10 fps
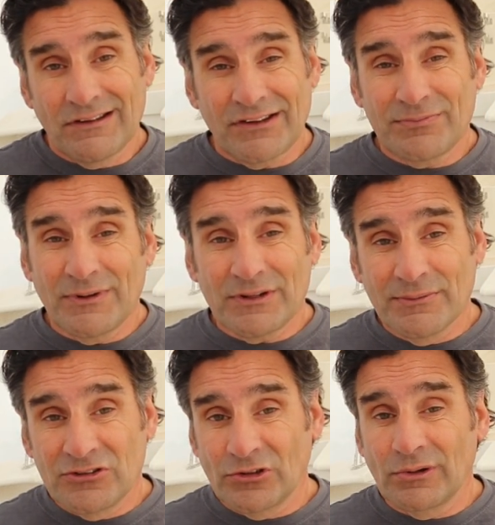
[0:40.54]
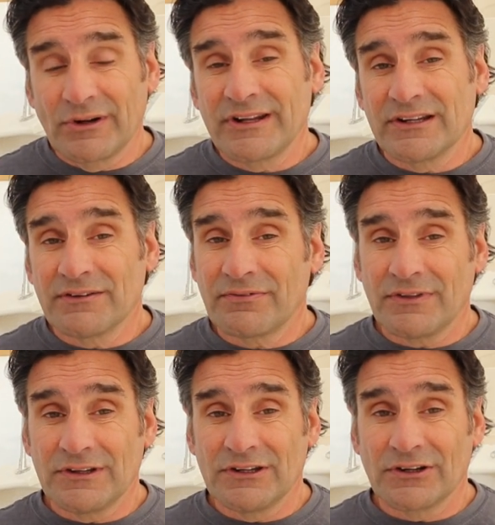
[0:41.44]
I spent the majority of
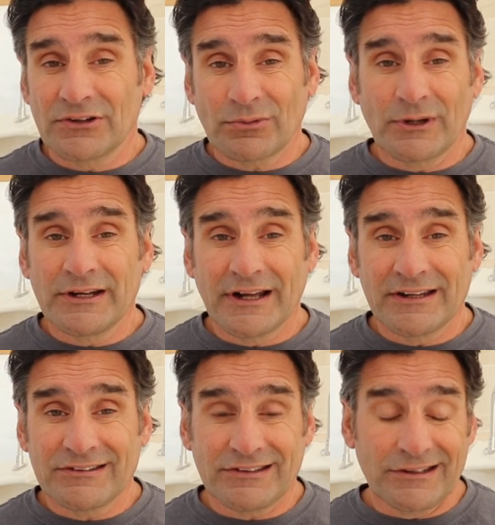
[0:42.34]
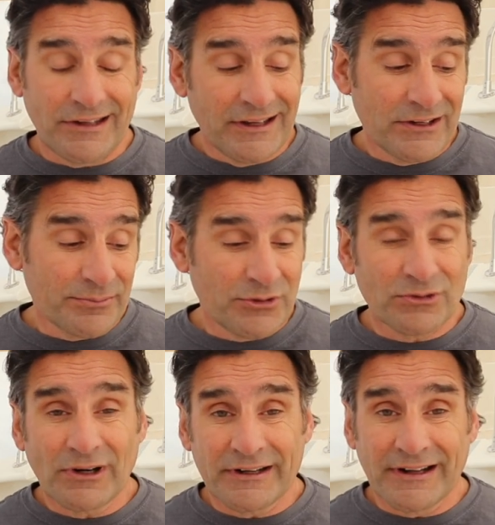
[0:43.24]
the year 2019 and up
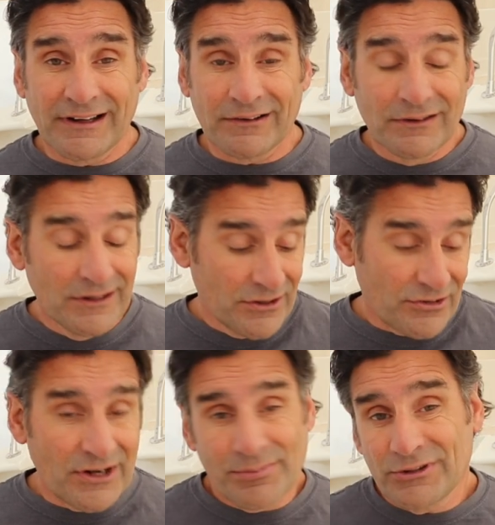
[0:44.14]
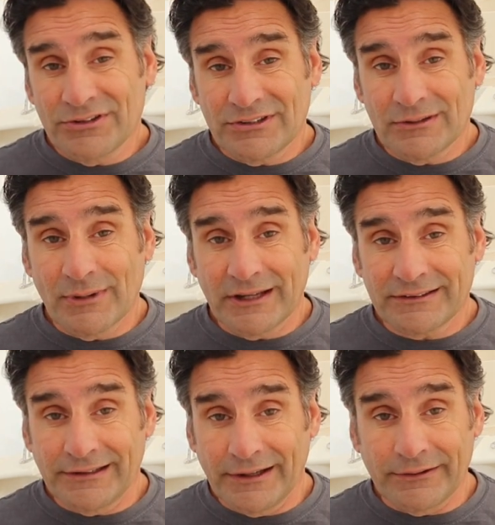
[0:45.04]
till right now trying to put this thing
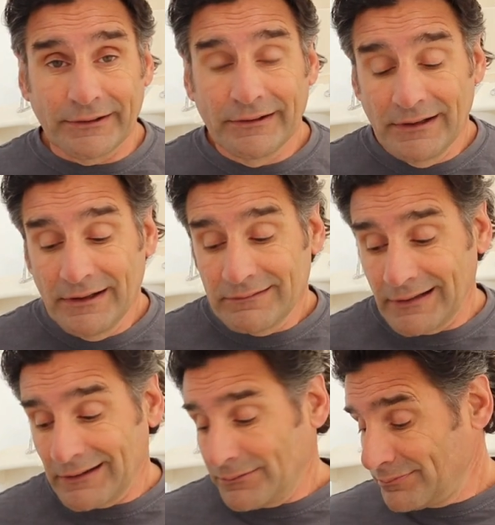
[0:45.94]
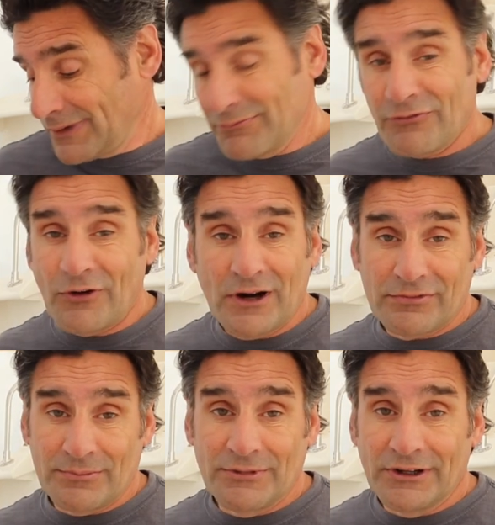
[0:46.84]
back together. Now, I'm far
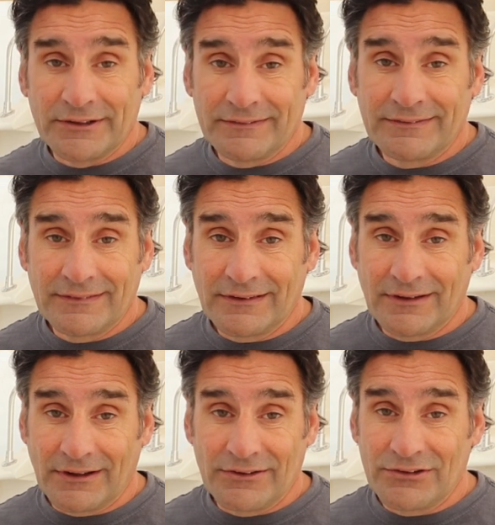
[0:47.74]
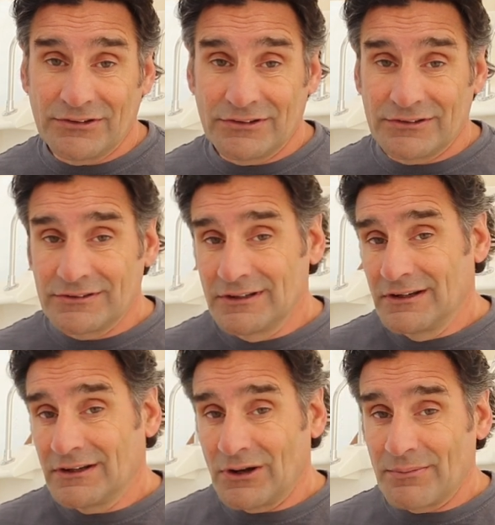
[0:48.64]
from done. Uh, this is,
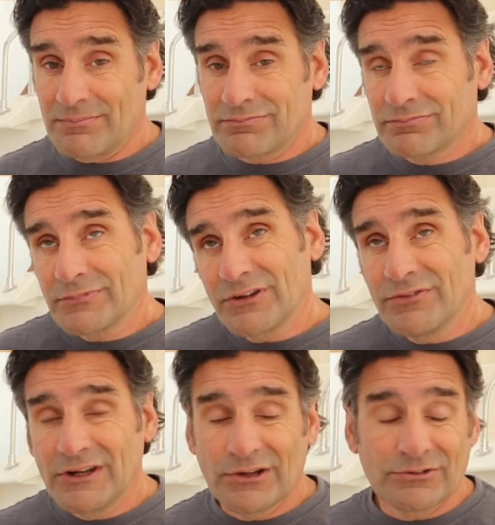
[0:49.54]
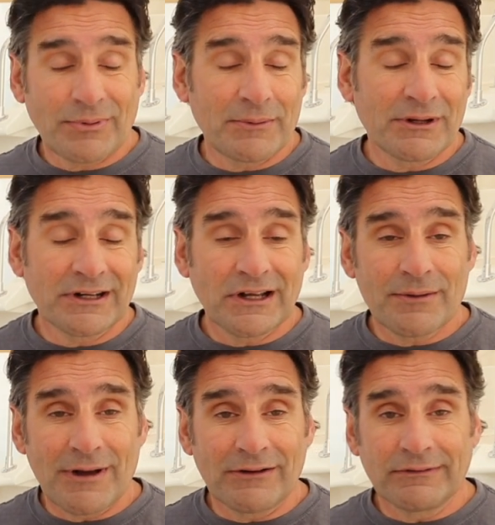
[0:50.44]
uh, this video is probably going to
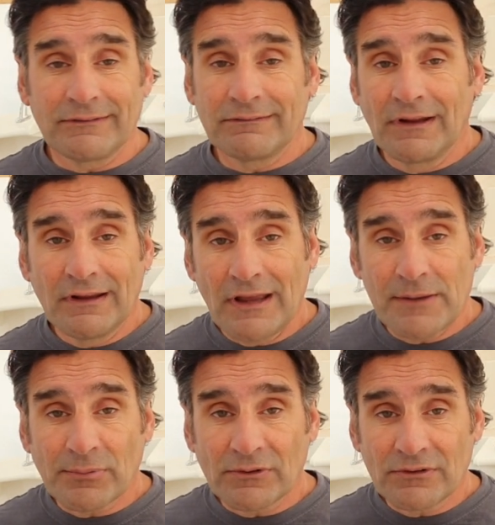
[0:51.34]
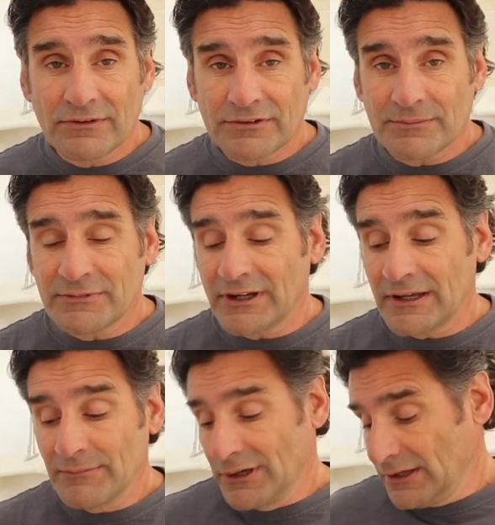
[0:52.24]
come out in April
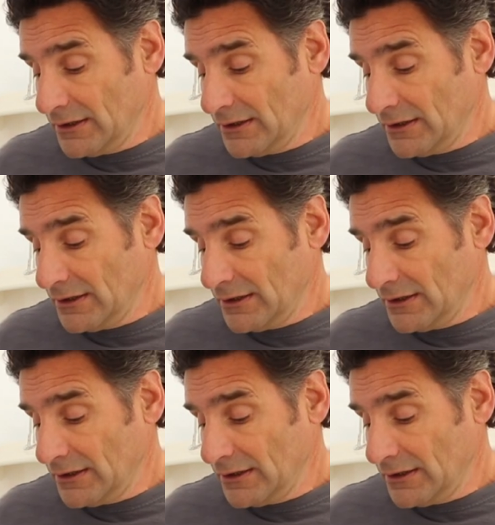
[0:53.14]
sometime.